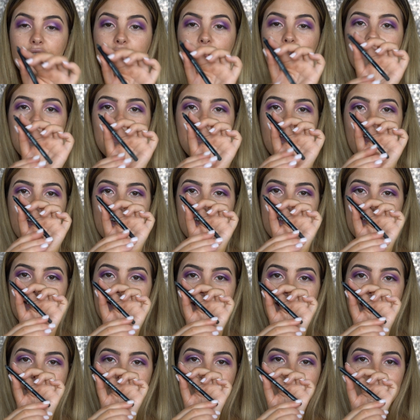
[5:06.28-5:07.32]
for my liner
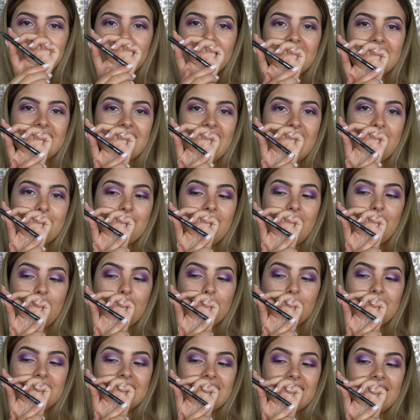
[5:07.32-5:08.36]
today, I'm just going to take my
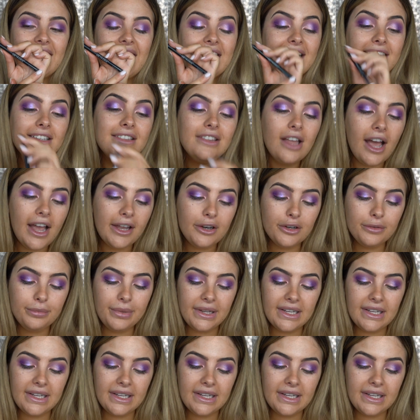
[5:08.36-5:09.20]
Urban Decay Glide On